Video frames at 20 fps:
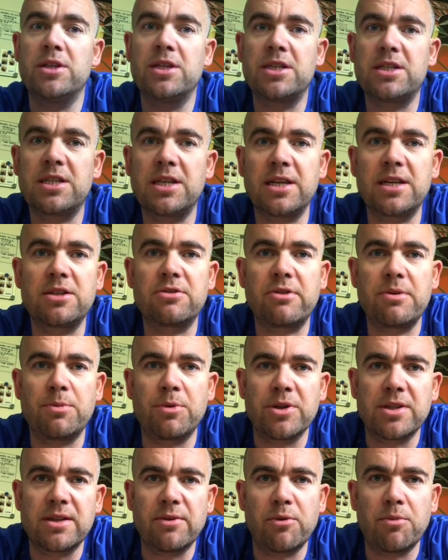
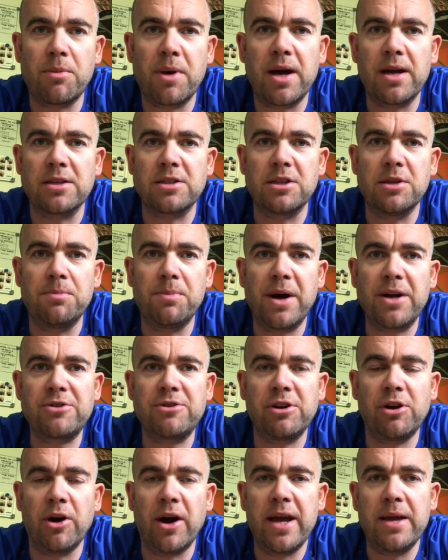3.7 miles and the
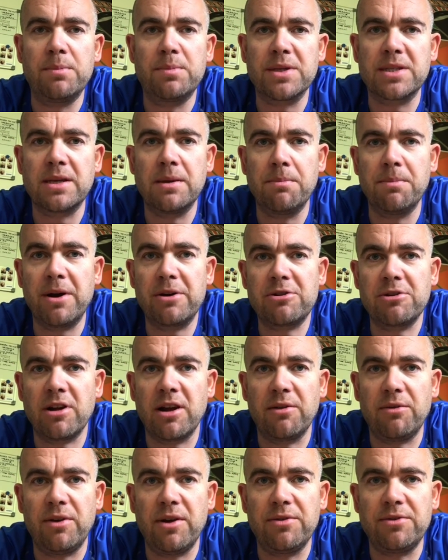battery got 8% battery
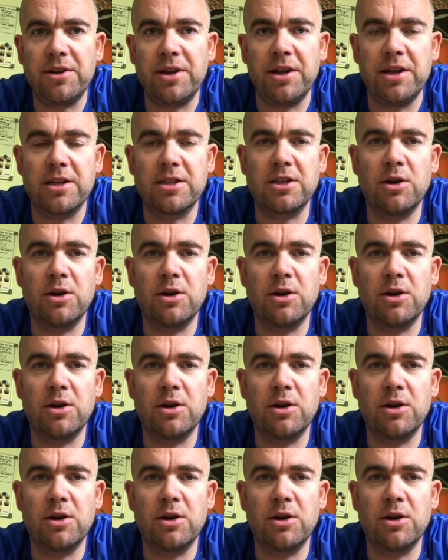life left in it.